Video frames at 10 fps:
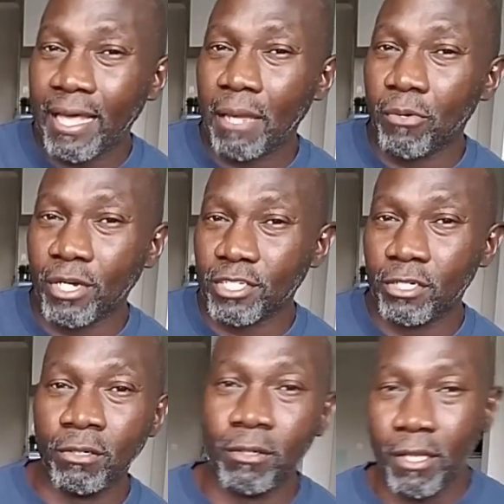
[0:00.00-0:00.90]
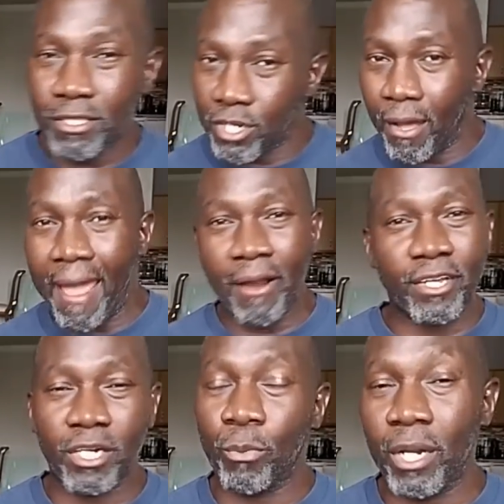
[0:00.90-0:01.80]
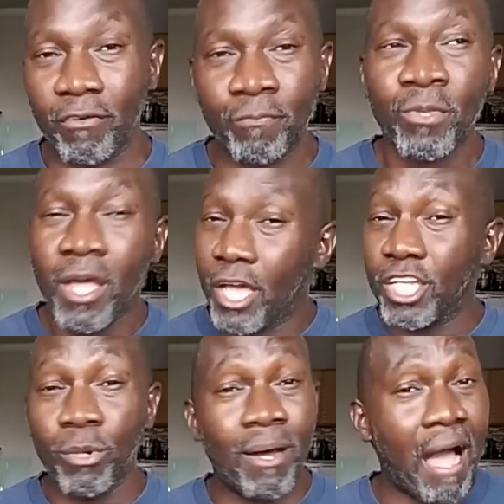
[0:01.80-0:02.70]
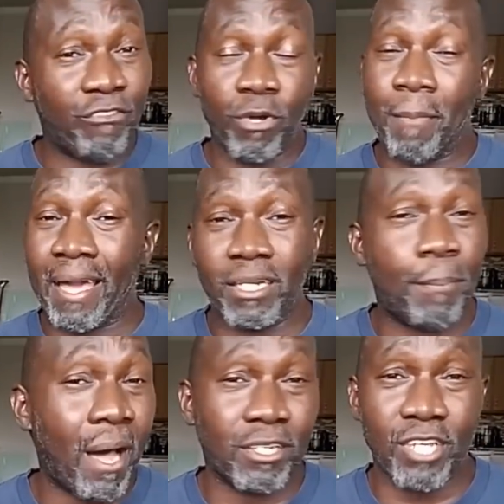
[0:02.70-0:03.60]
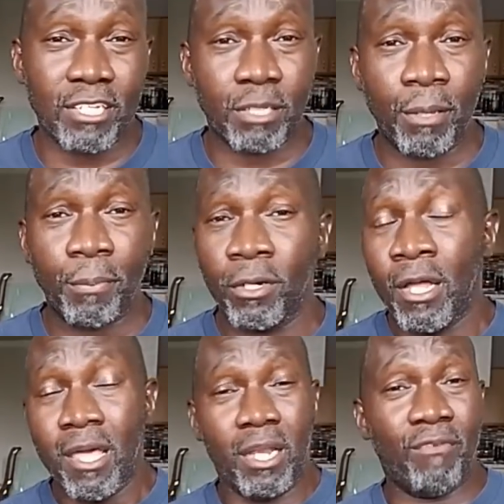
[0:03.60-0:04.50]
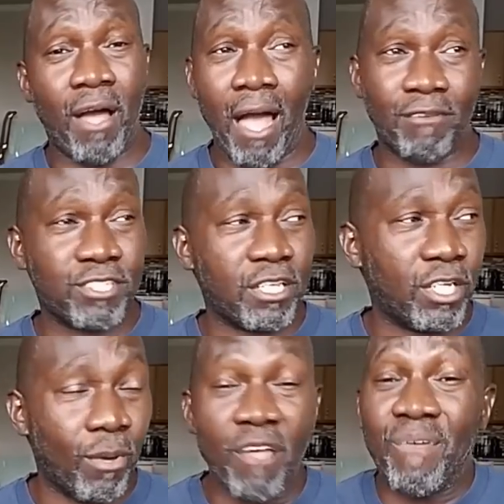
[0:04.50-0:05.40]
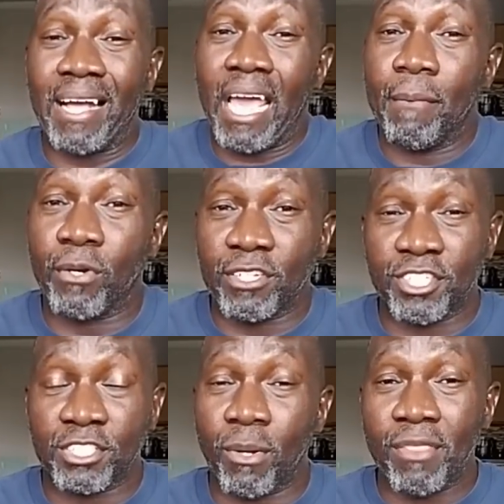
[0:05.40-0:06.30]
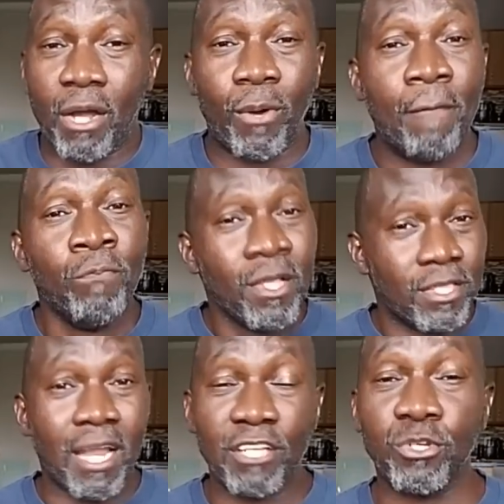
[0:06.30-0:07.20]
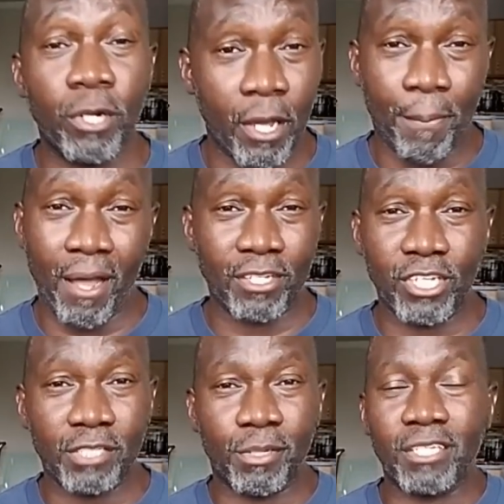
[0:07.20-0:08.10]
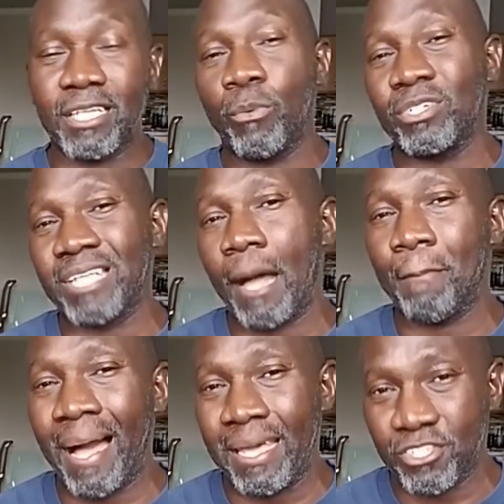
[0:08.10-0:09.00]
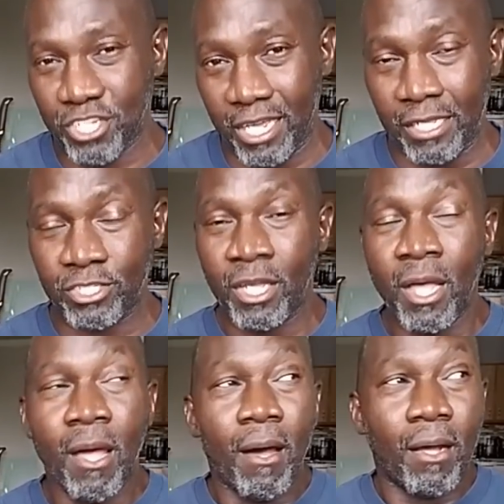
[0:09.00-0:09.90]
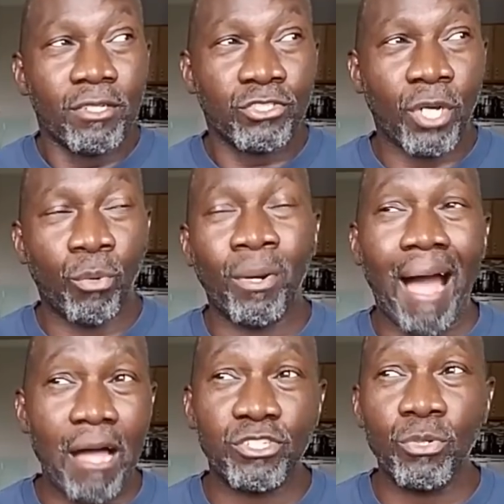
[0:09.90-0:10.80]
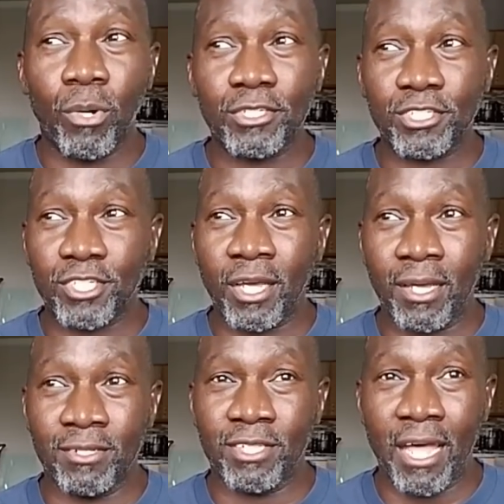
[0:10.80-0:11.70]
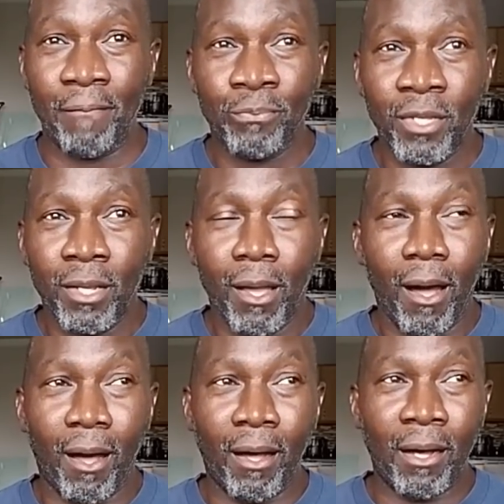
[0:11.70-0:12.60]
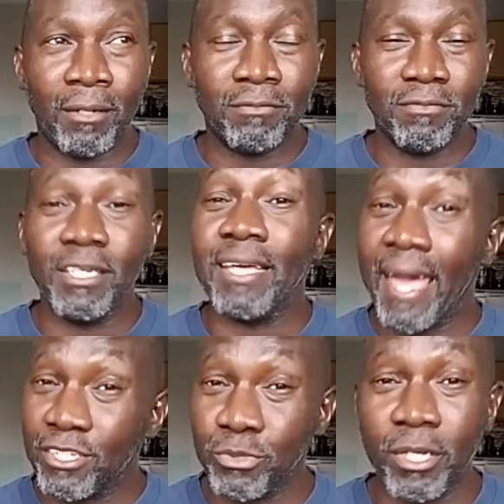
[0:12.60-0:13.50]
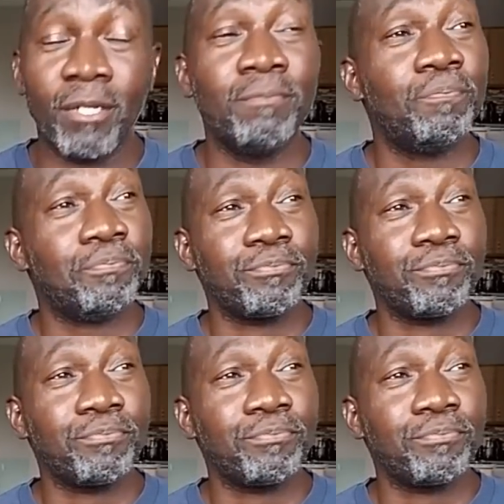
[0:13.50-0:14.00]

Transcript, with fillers: that came across a little, you know, arrogant or whatever. And you know what? I went back and apologized to people. And if I, I've said, you know what, if I came across this way or that way, then I truly apologize because that was not my intent. So what I do want to say is that, um, Le'Andria,